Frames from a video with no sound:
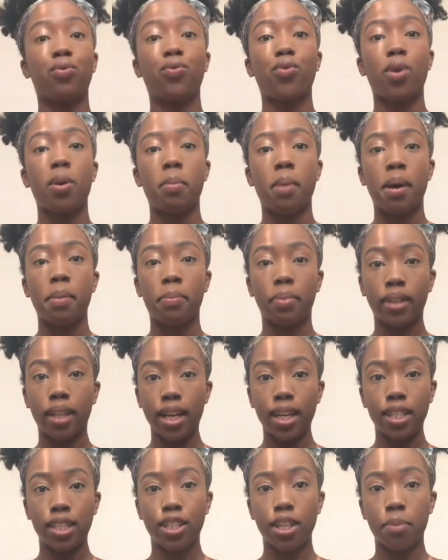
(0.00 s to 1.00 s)
For my
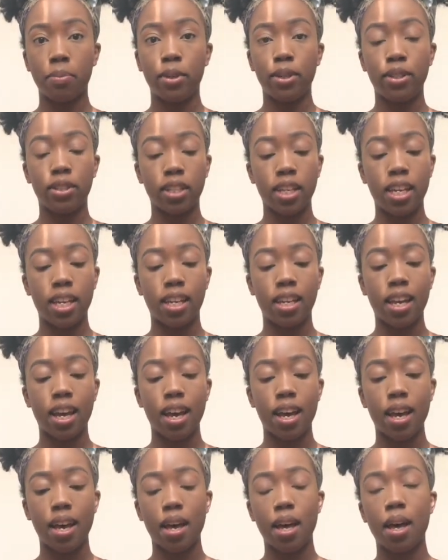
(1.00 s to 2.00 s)
blush, I'm using
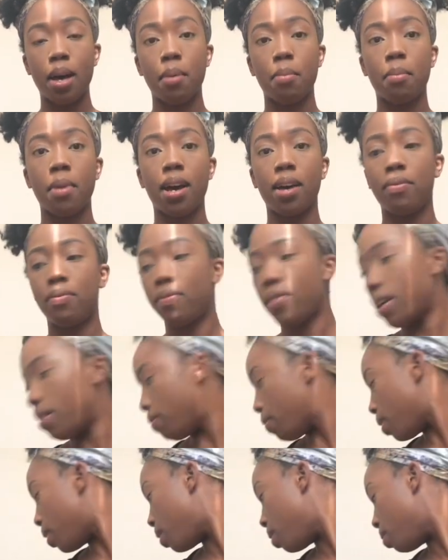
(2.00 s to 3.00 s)
my
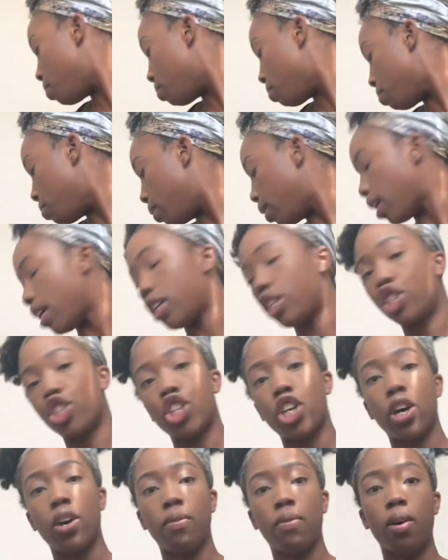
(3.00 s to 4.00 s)
favorite blush
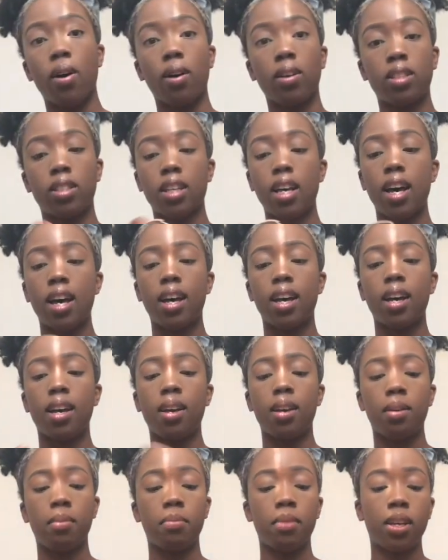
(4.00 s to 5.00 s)
of all
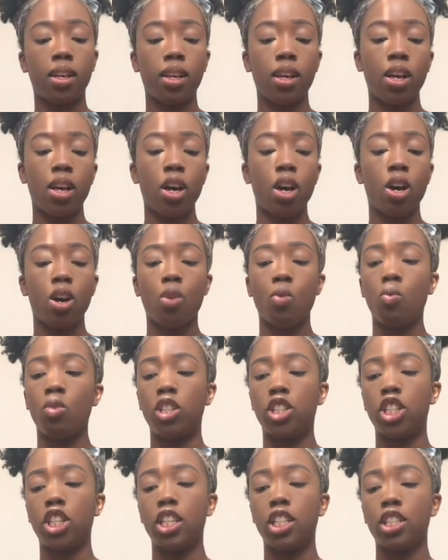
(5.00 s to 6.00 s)
time,
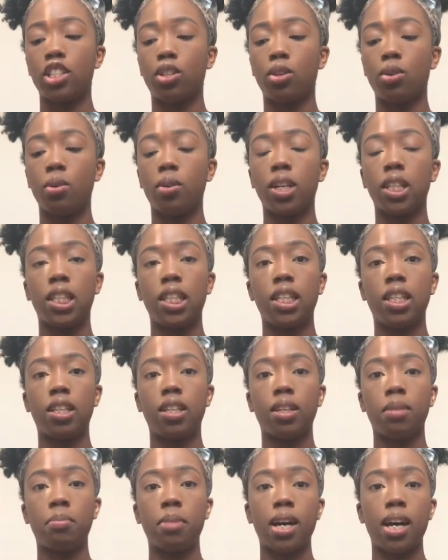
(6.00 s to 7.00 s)
which is
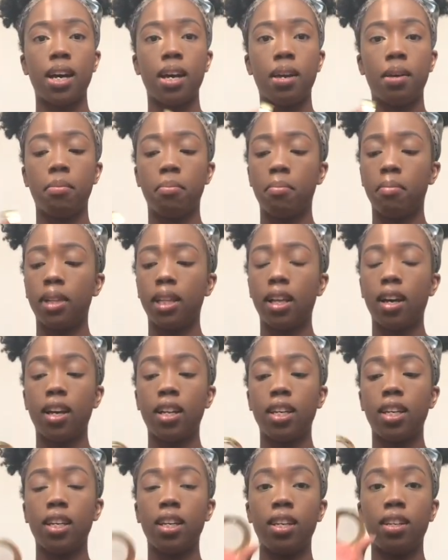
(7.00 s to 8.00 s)
Corallina by
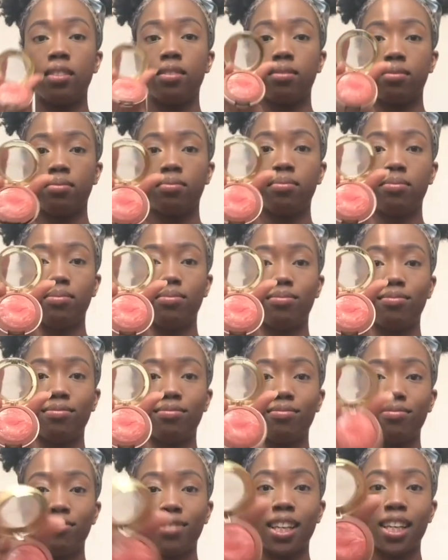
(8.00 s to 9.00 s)
Milani.
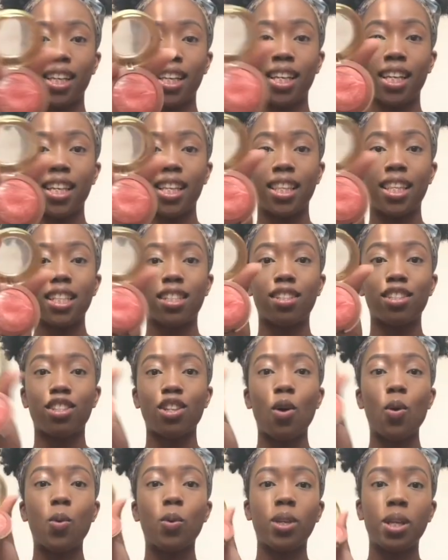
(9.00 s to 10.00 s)
This is the
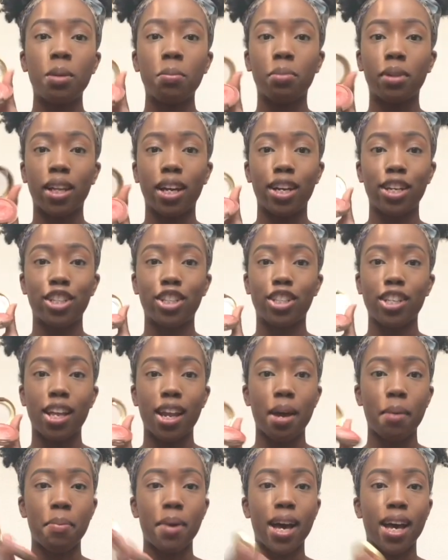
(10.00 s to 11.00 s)
only blush
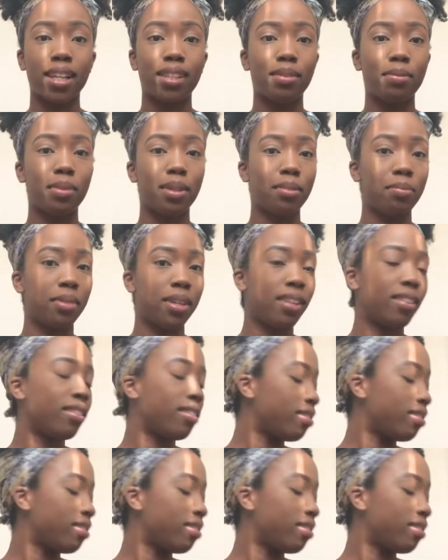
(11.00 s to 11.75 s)
that I packed with me.